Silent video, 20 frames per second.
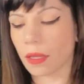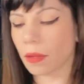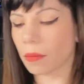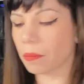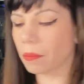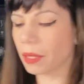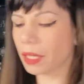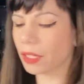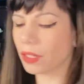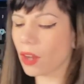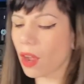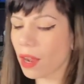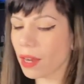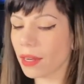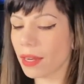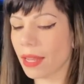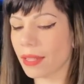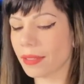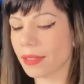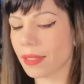but
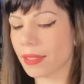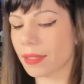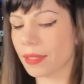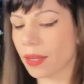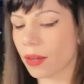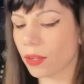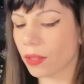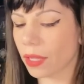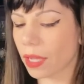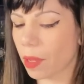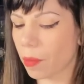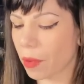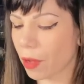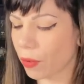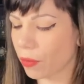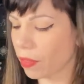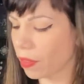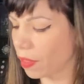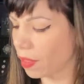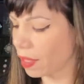not necessarily
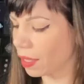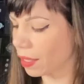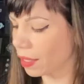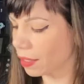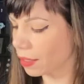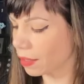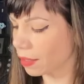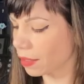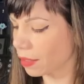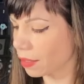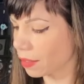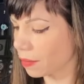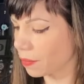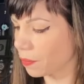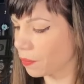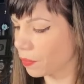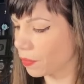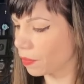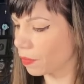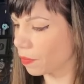about this.
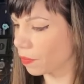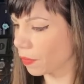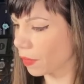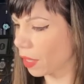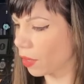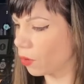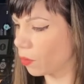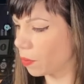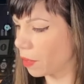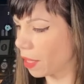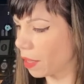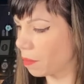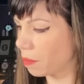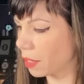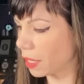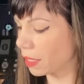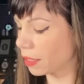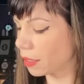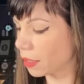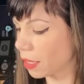I hope that
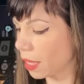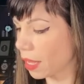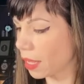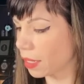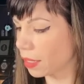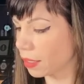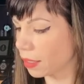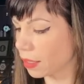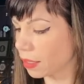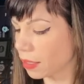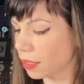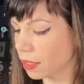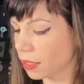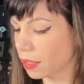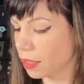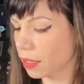makes sense.